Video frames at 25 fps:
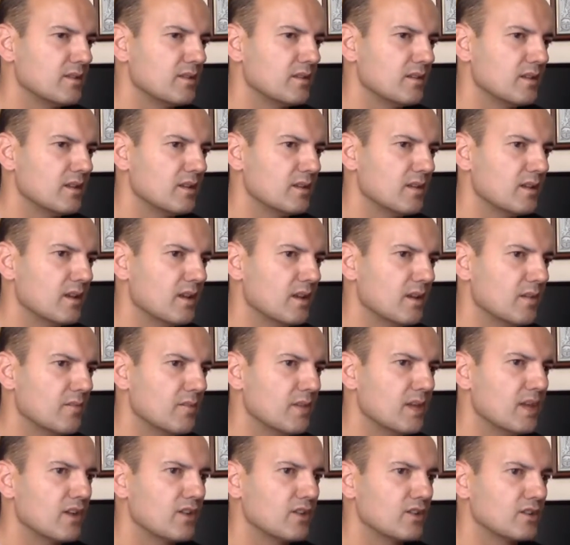
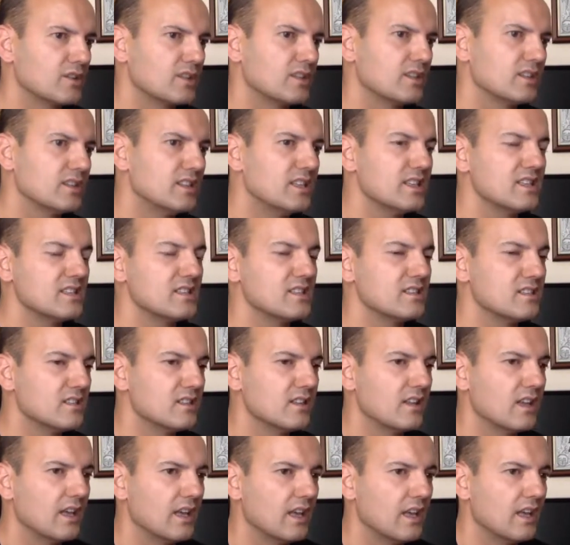because this is
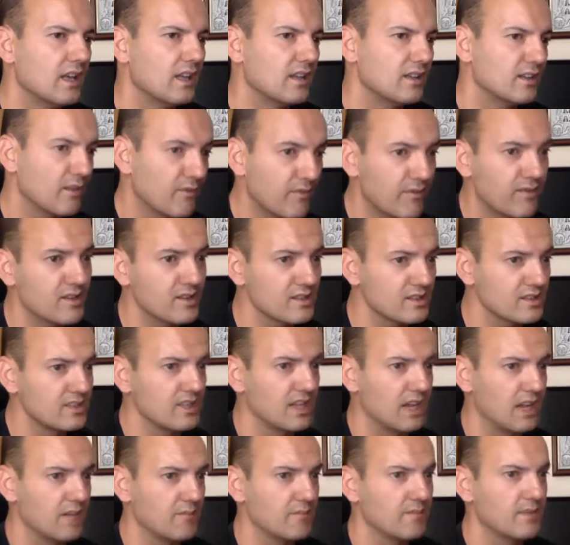the first
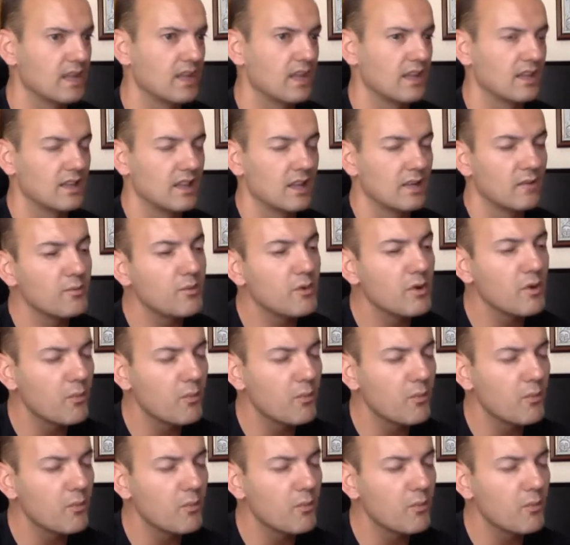time that we